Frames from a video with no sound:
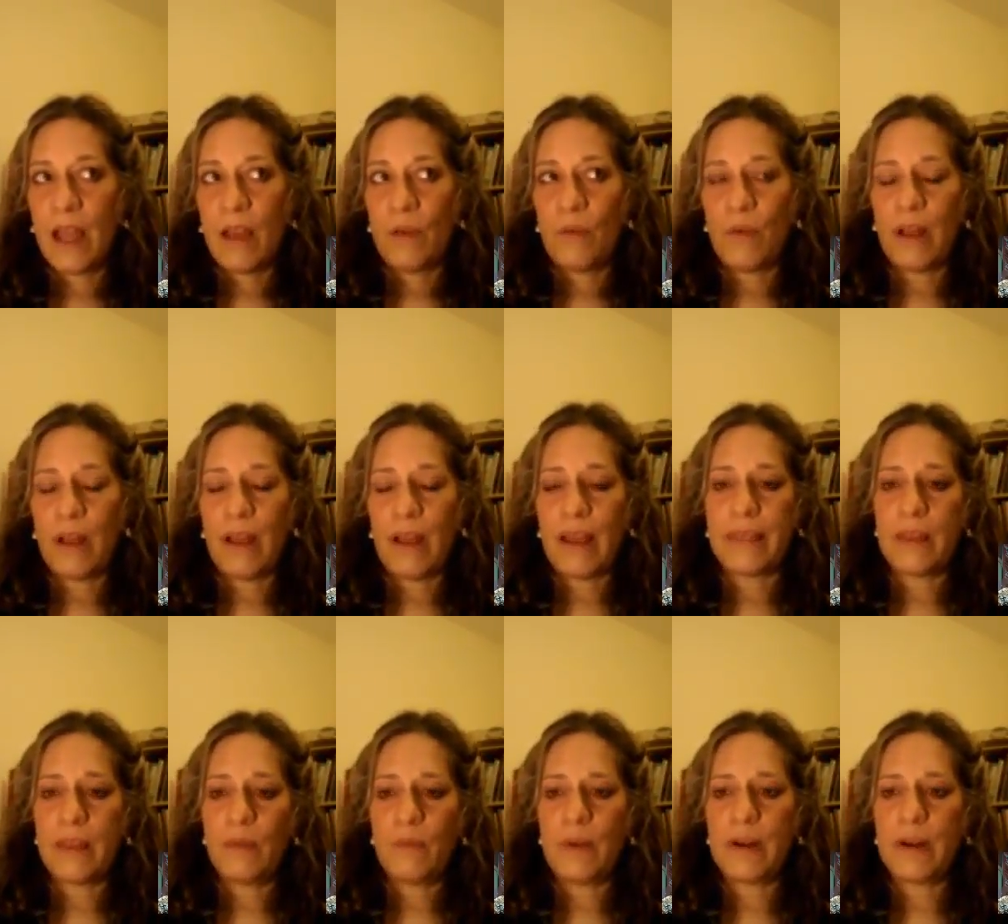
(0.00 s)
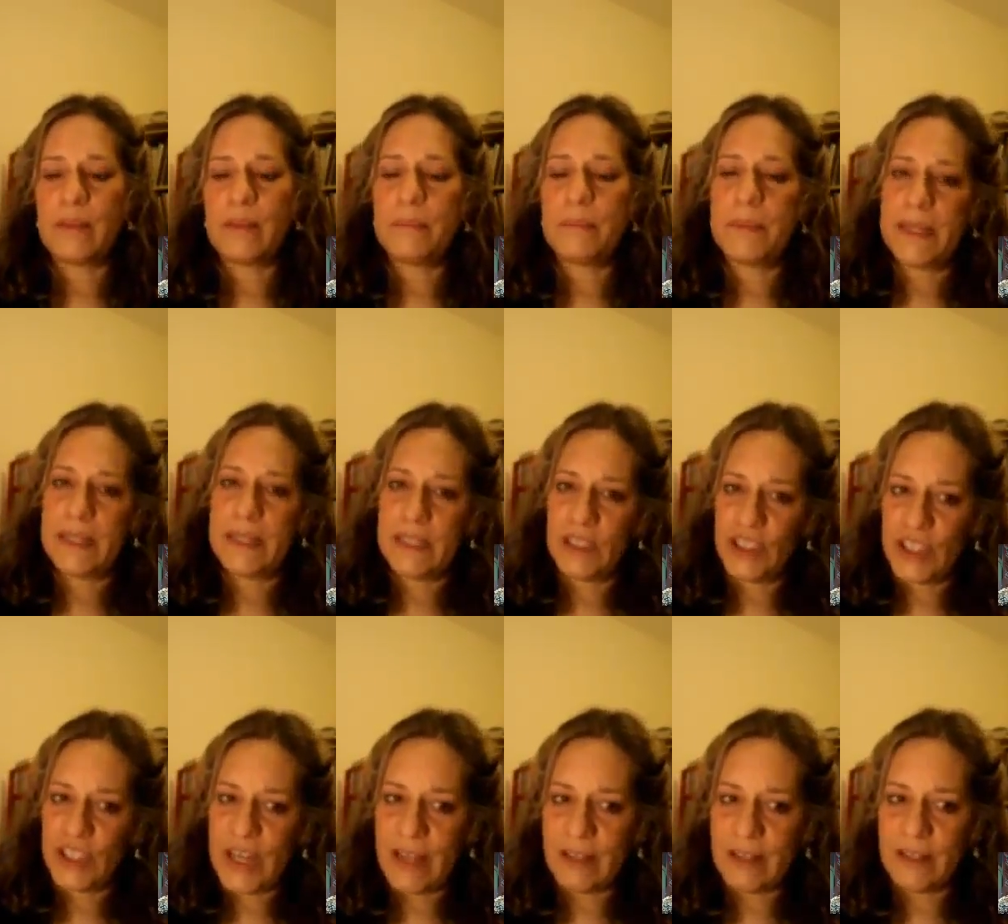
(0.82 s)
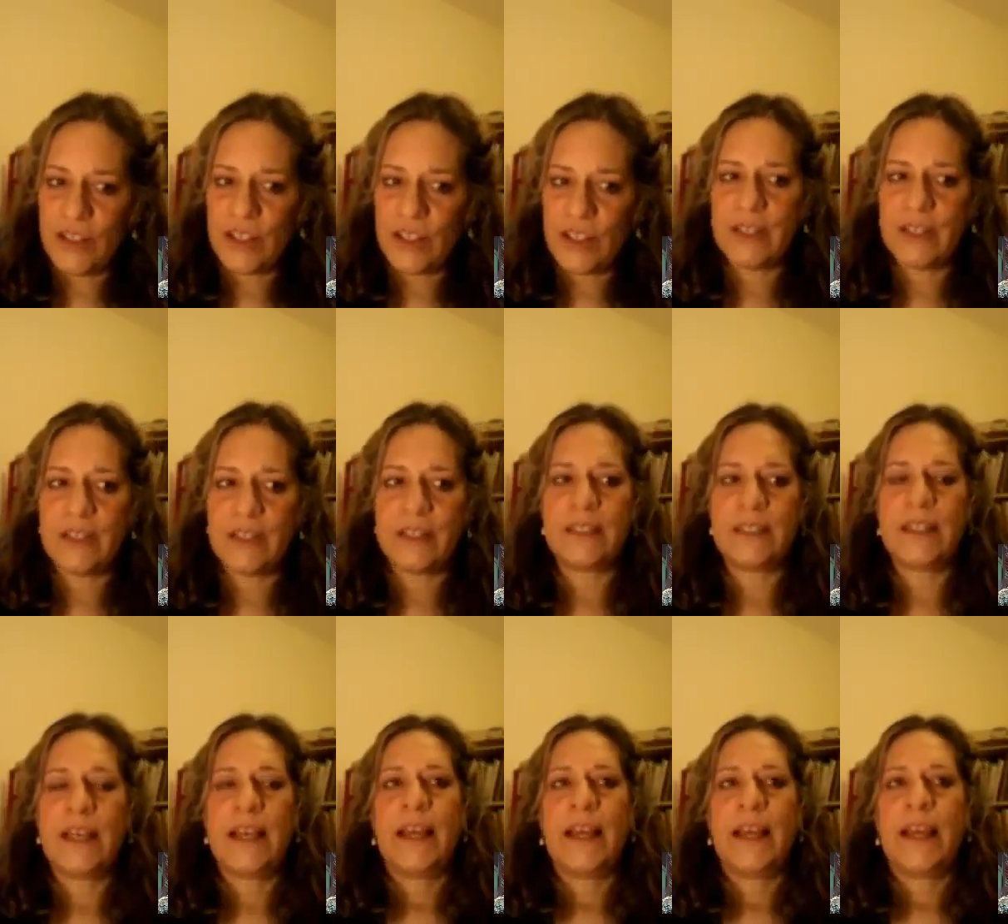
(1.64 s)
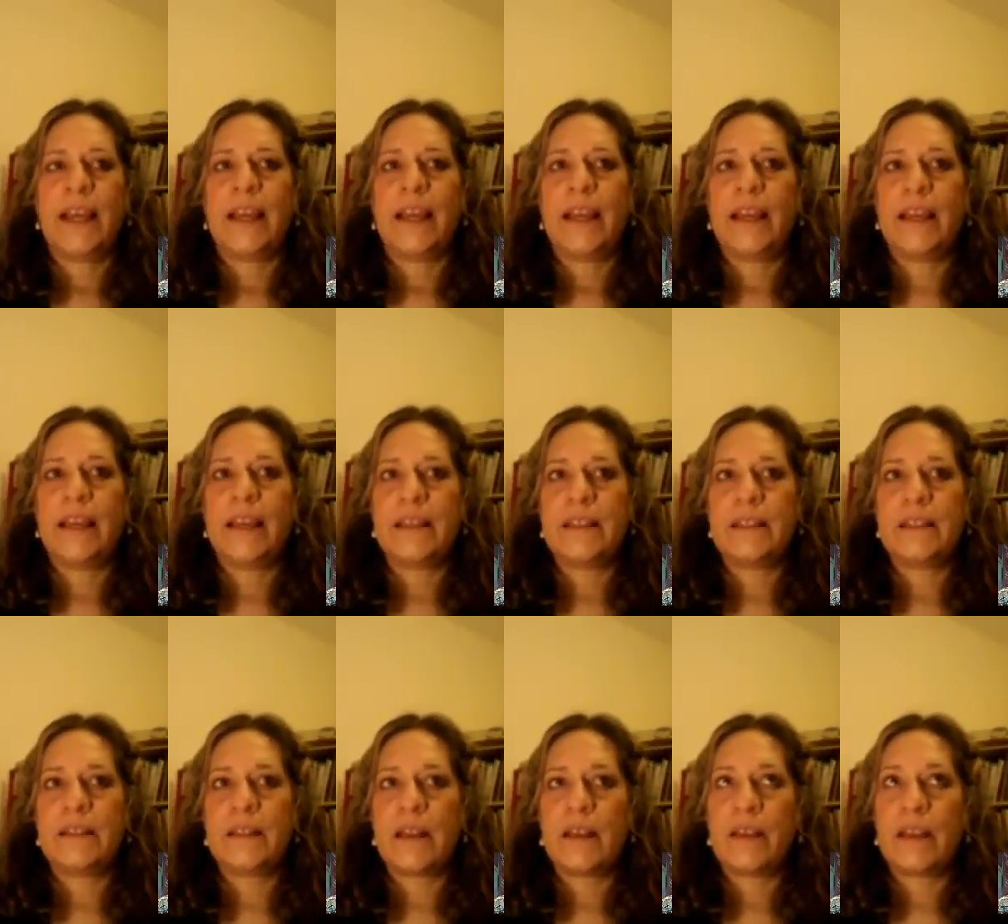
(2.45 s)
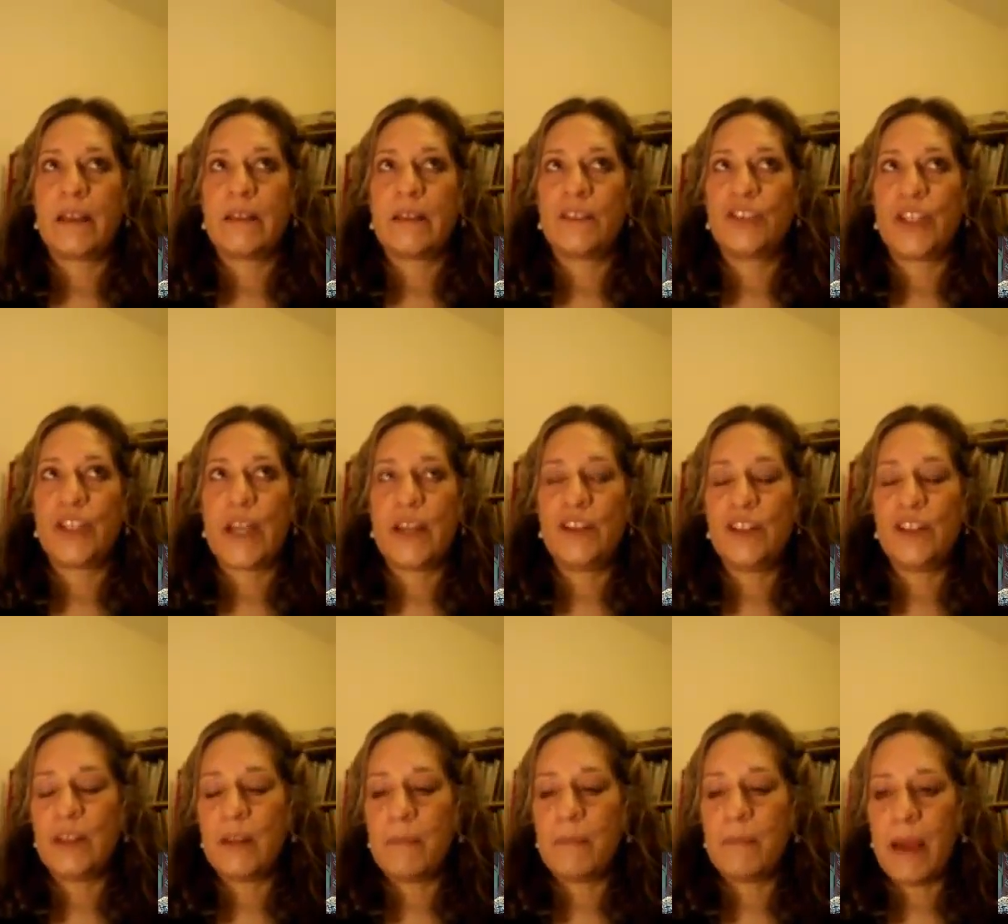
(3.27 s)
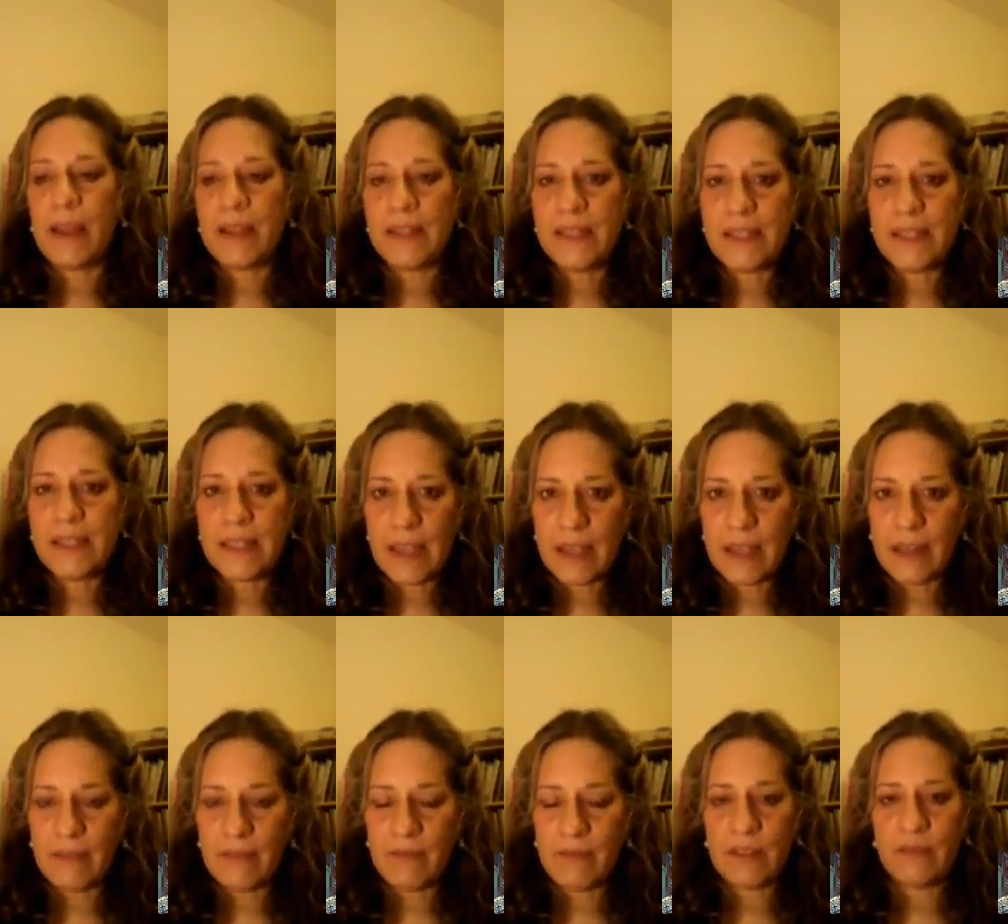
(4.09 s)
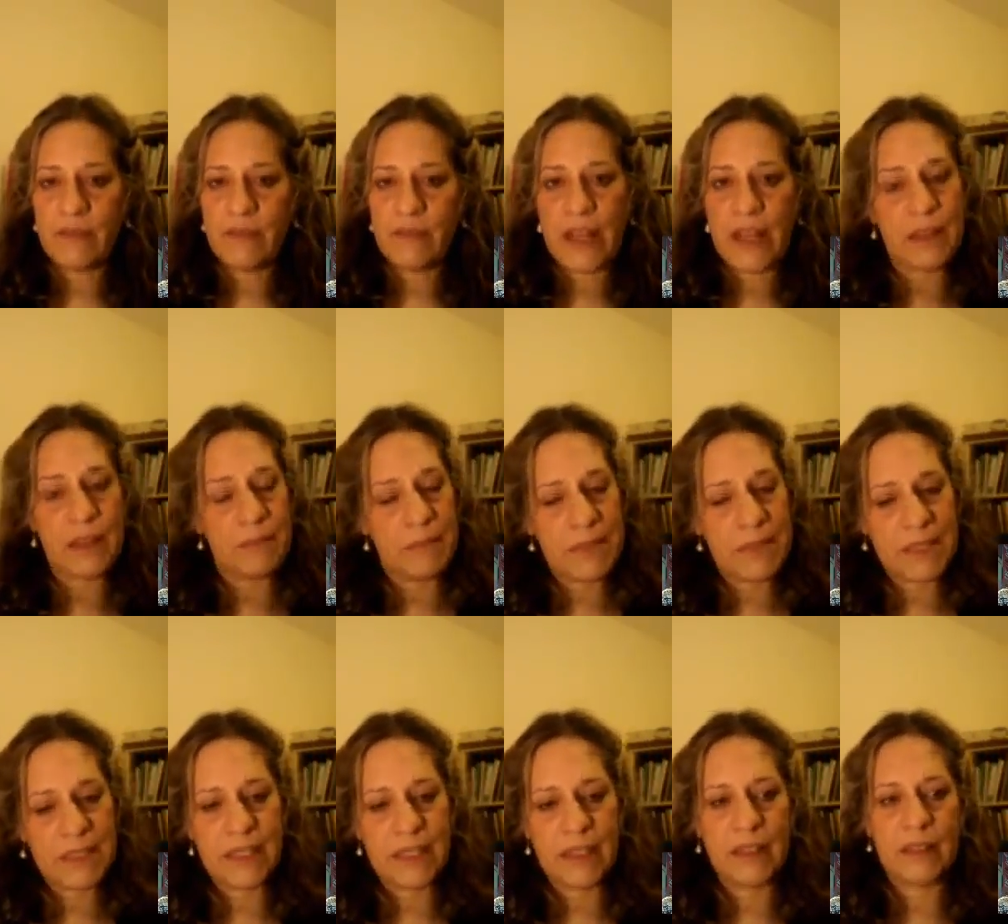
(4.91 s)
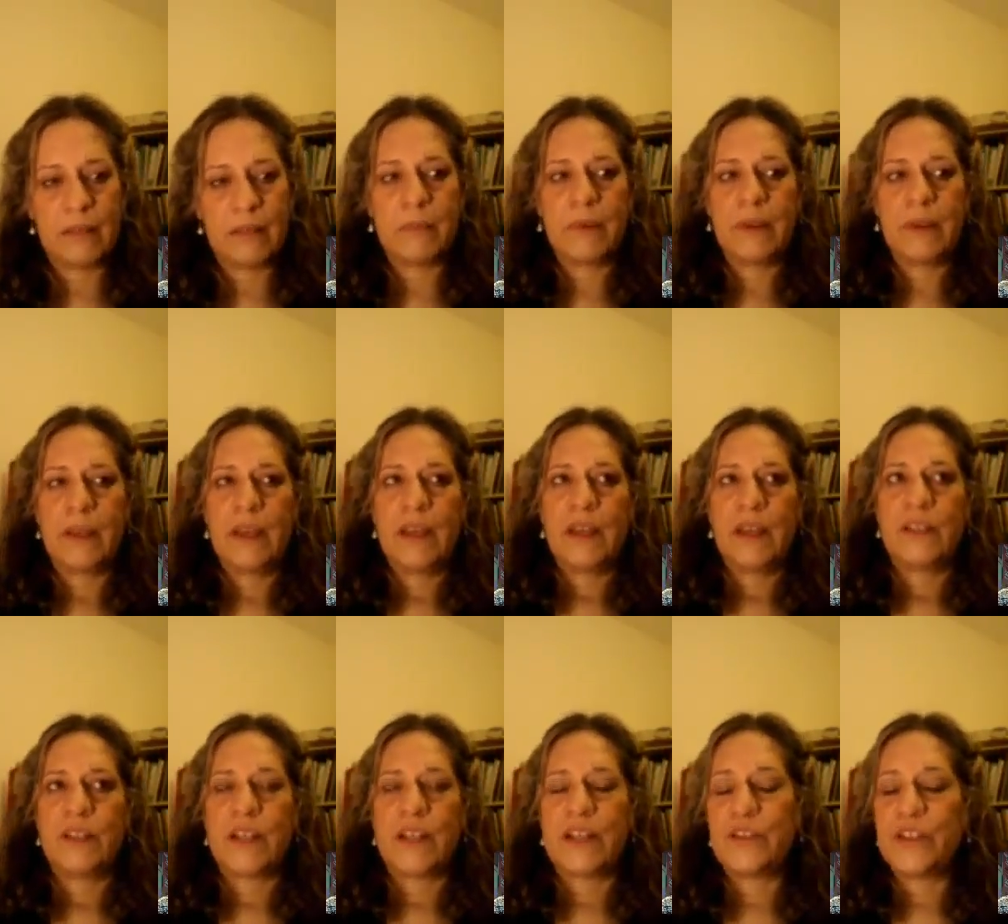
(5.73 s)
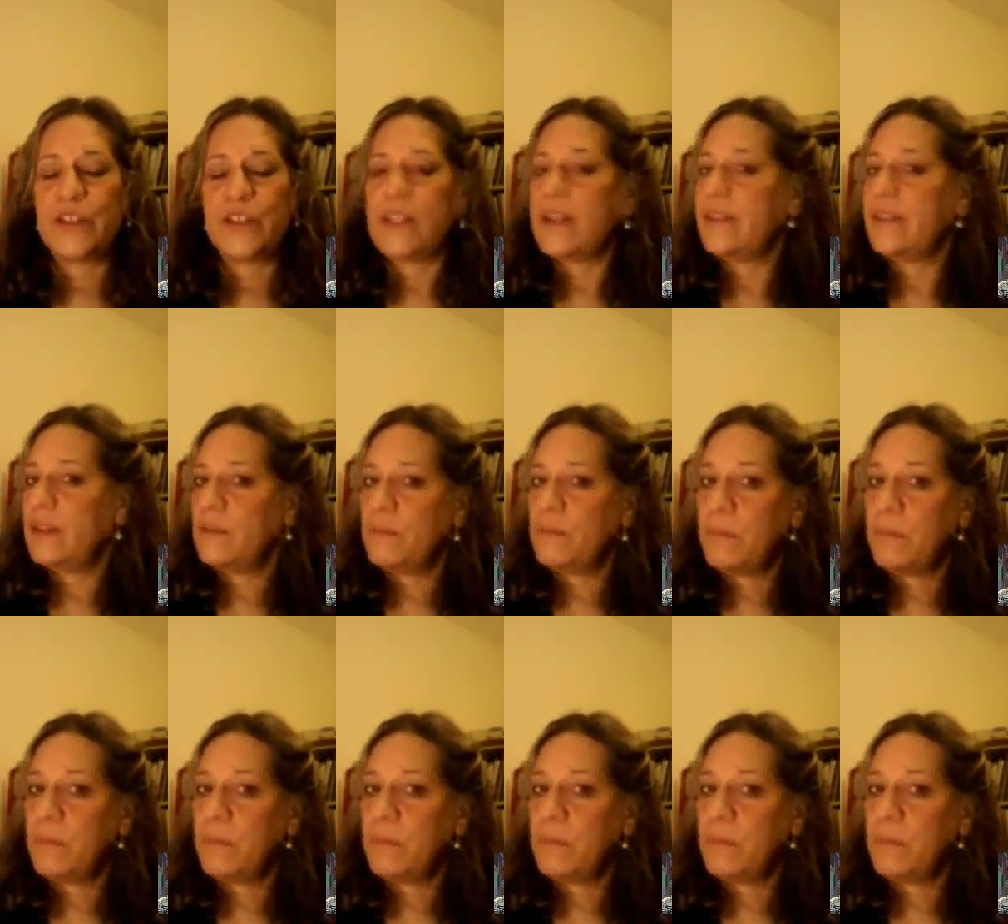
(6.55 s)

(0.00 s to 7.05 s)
Well, I think one of the biggest challenges is changing the mindset of the development team to understand the